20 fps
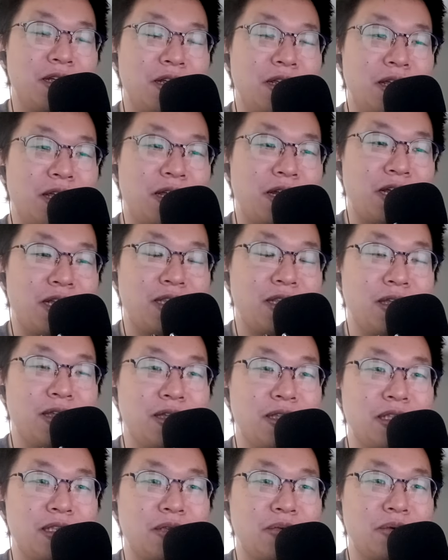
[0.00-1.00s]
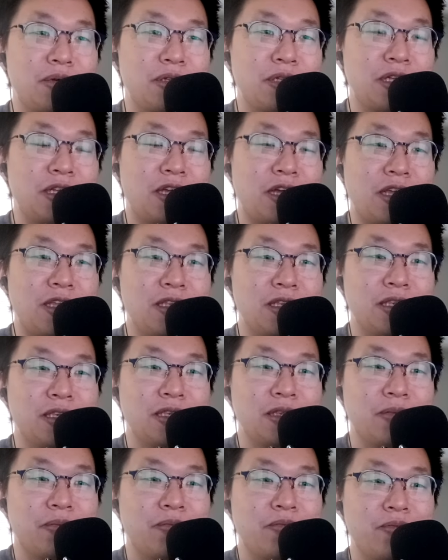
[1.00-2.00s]
And I think it's really
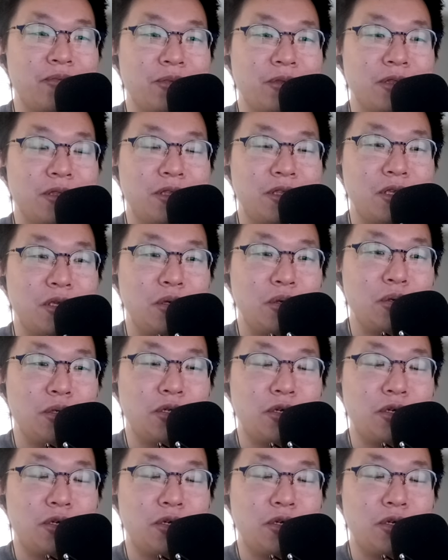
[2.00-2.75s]
nice to